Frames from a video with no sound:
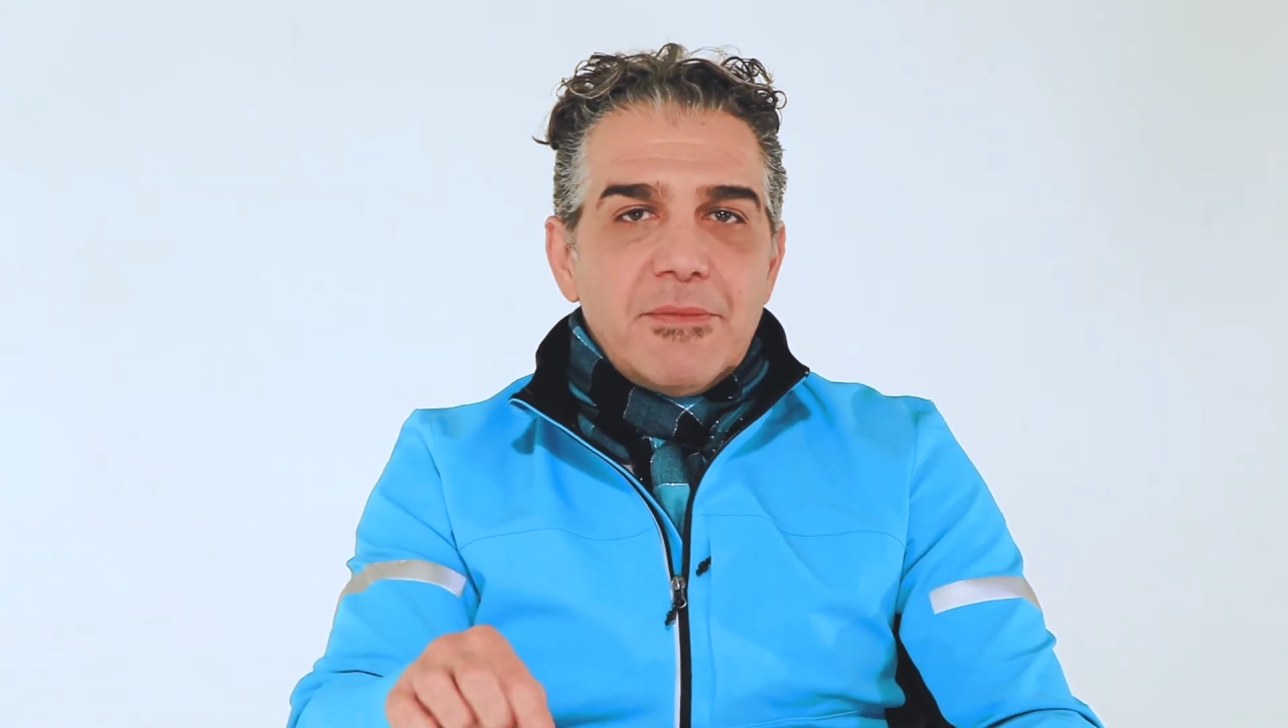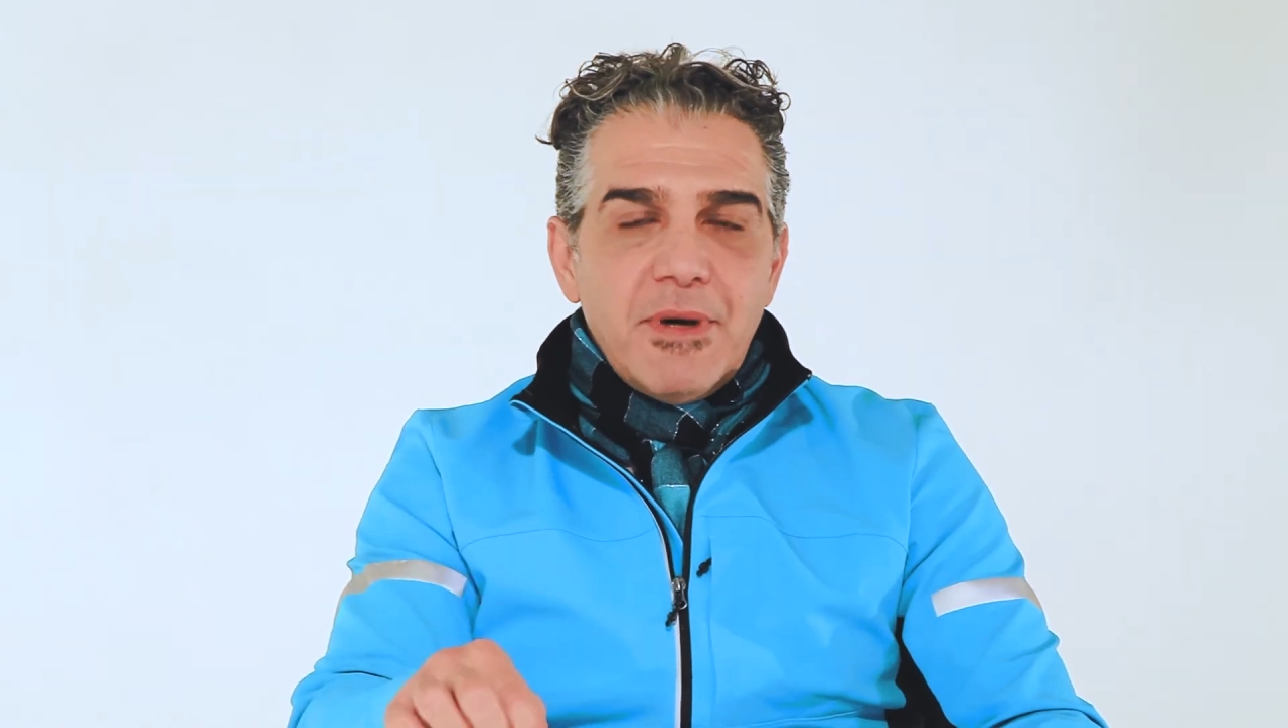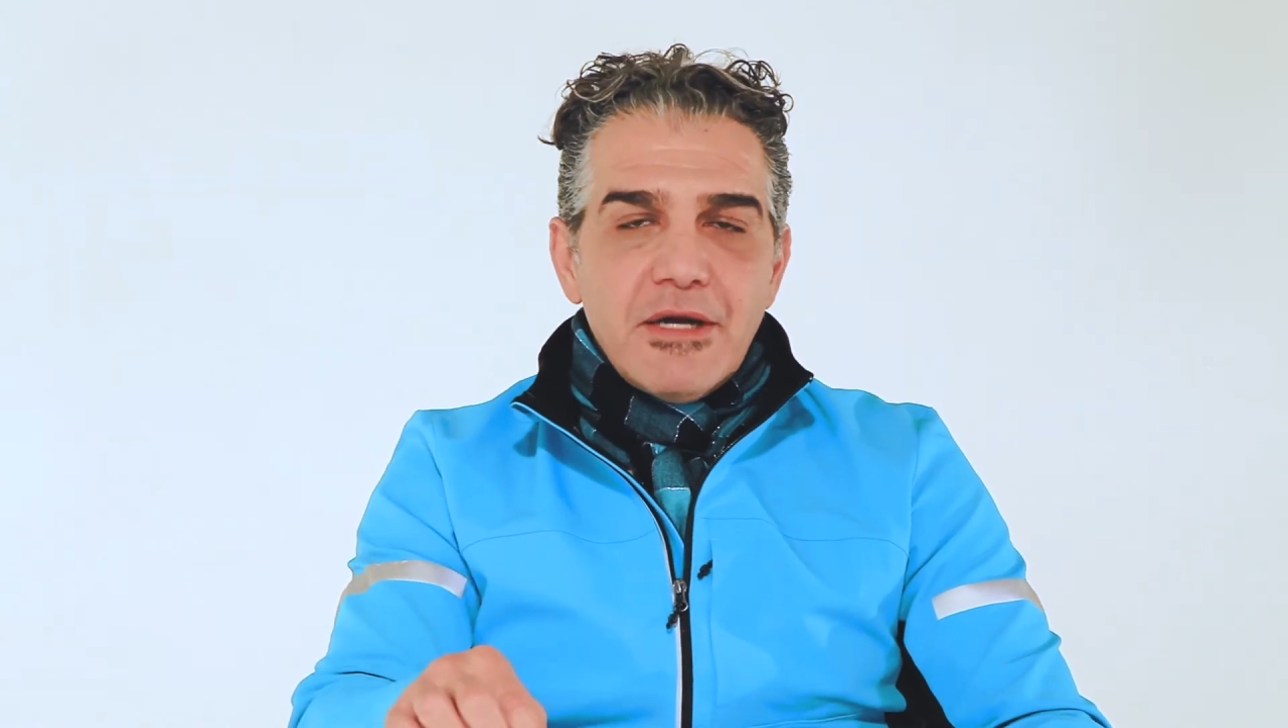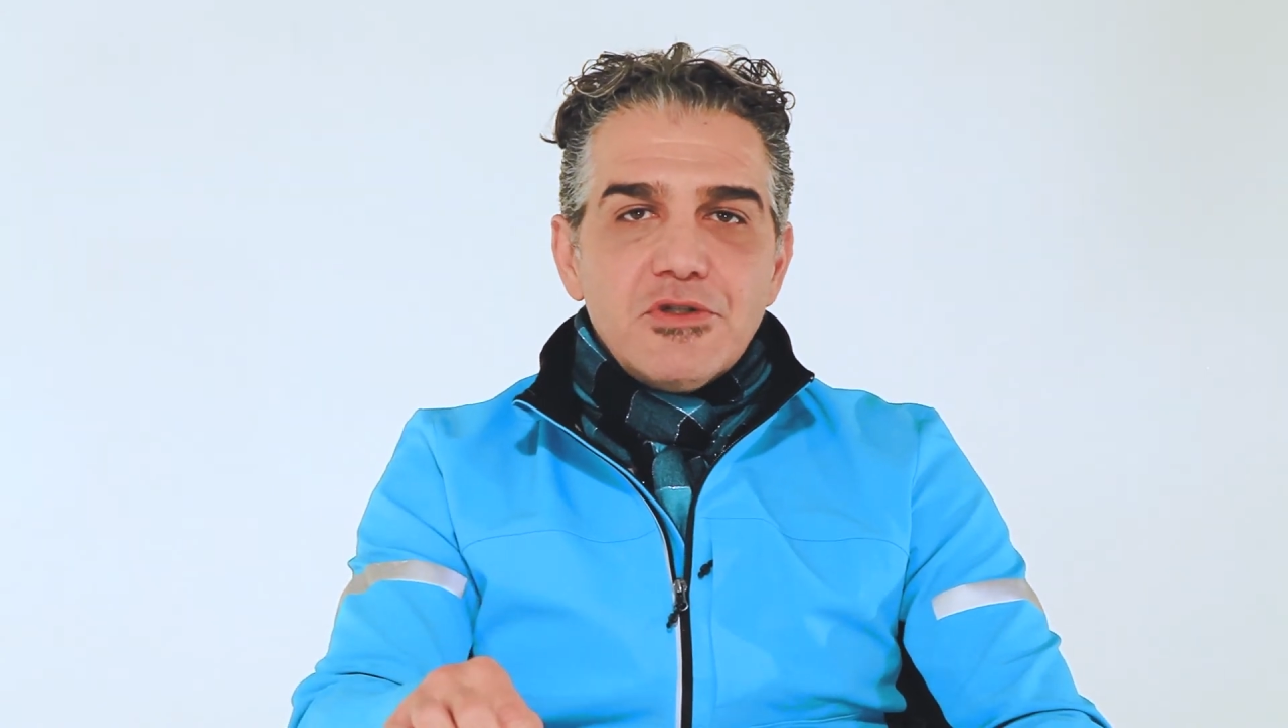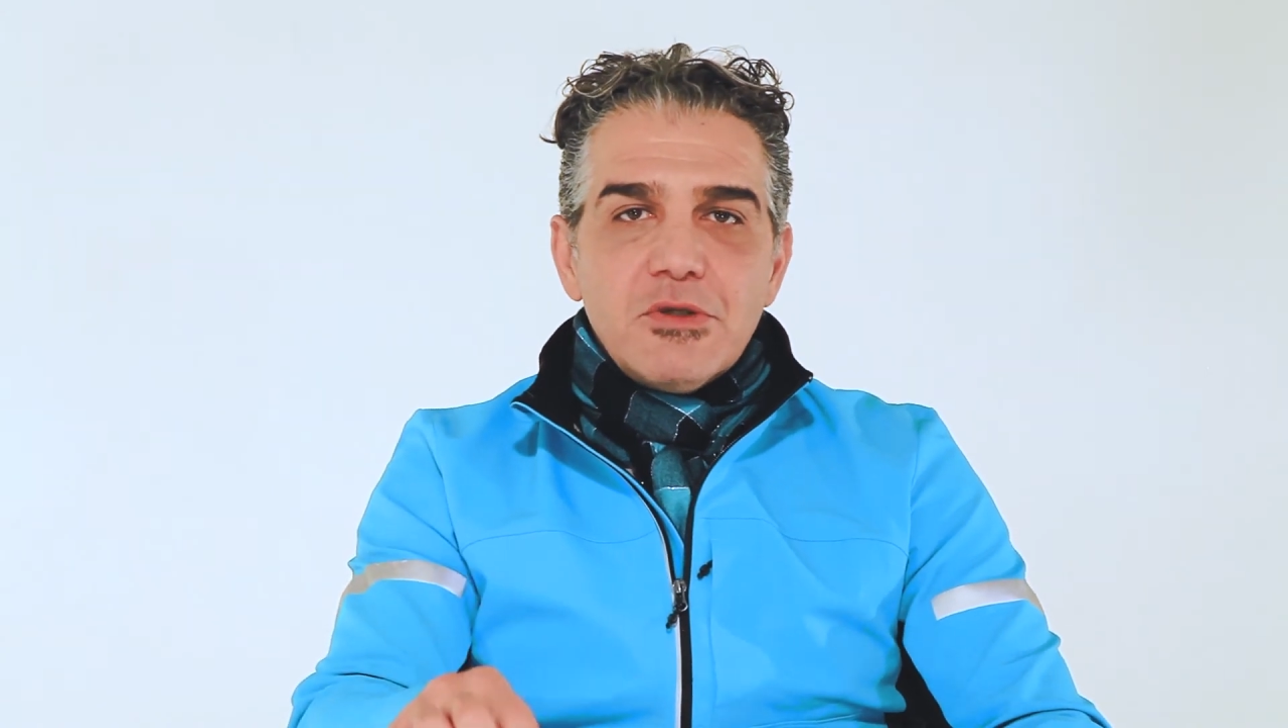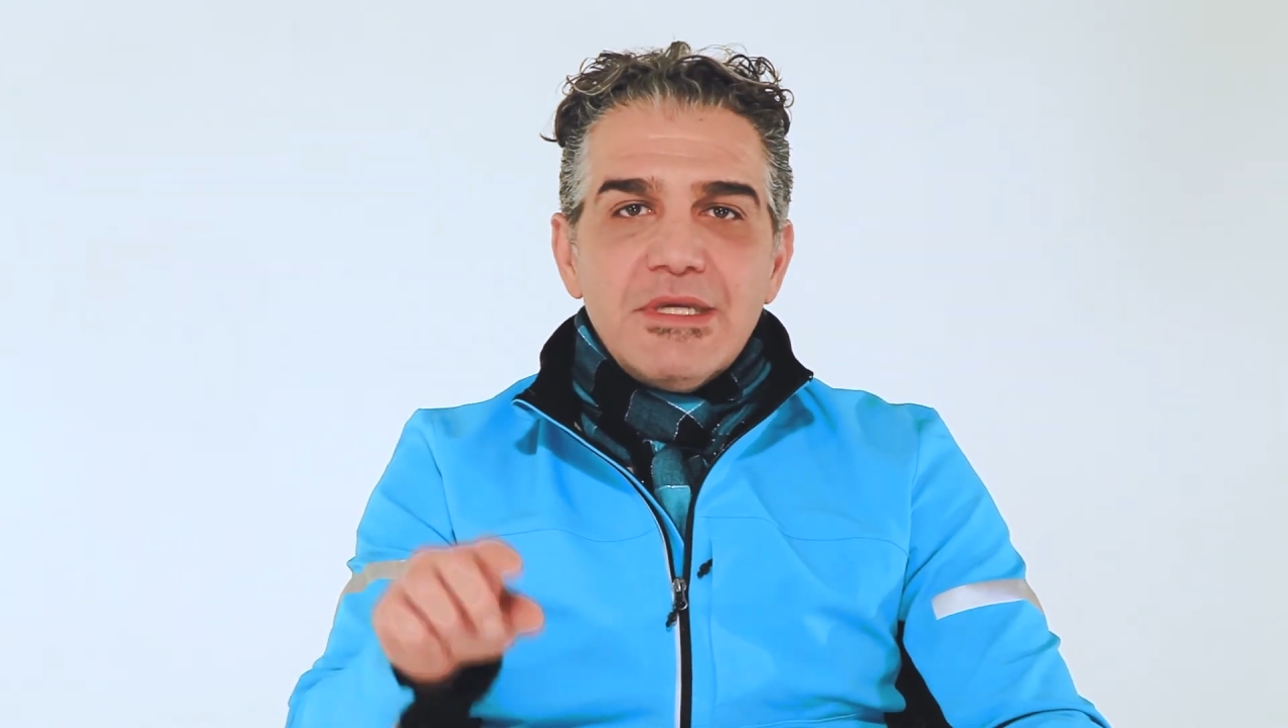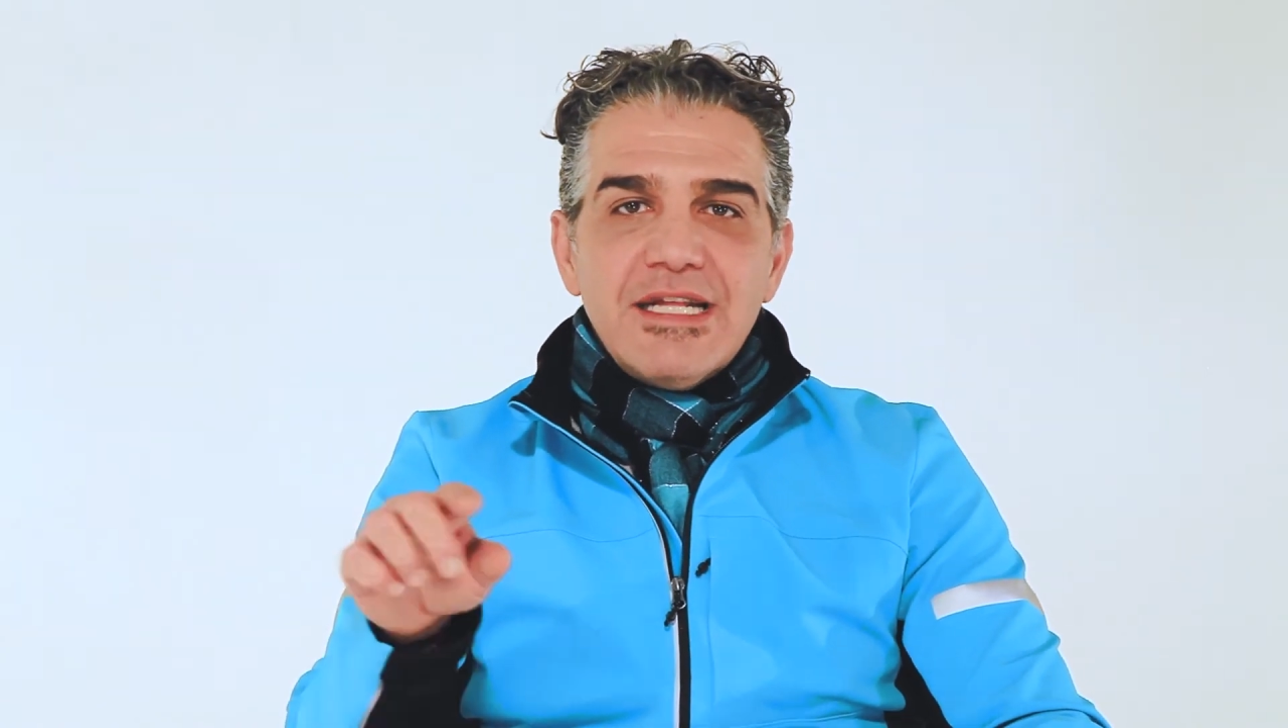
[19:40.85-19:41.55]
apparent to me